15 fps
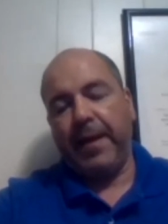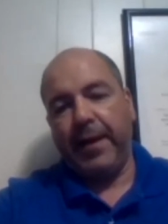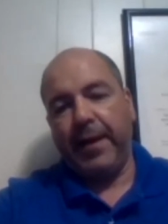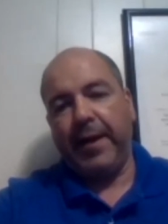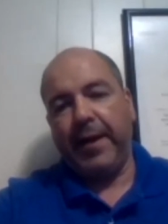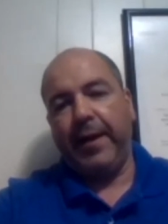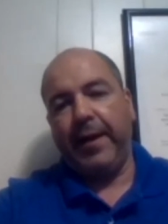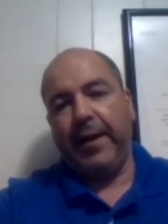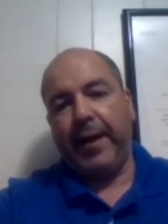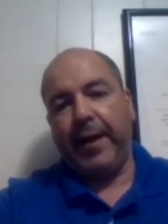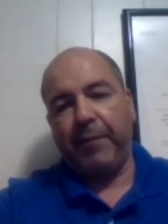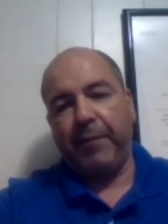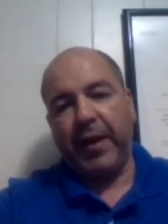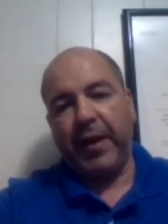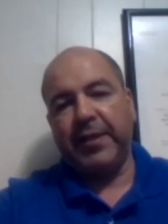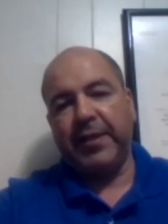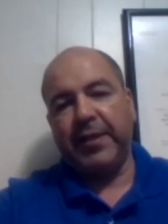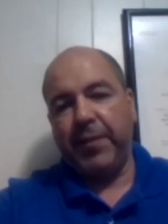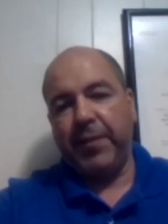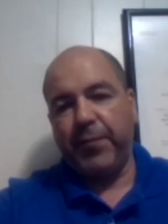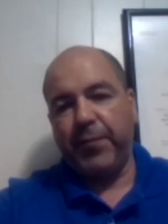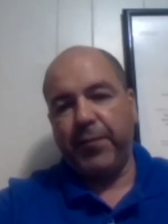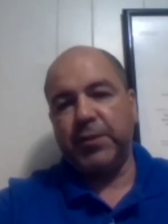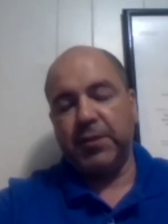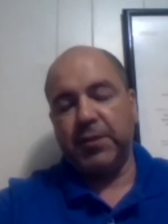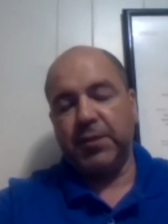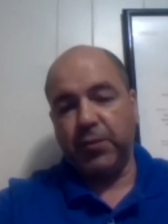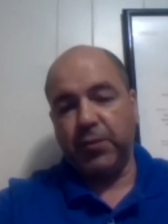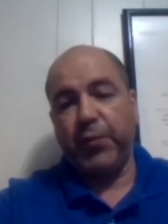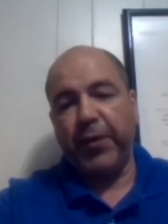uh, i'm glad that people is,
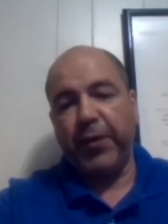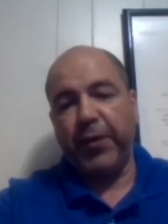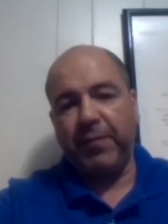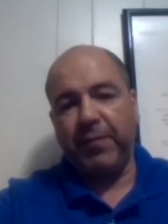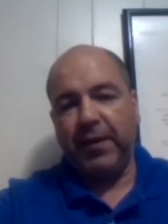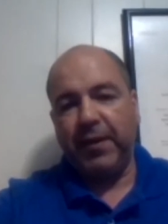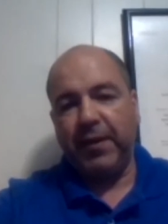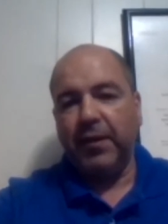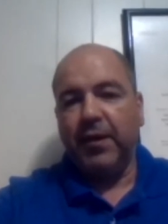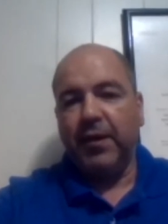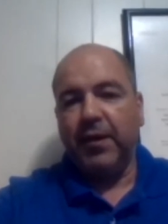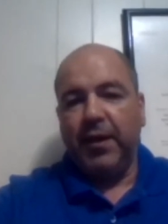is supporting me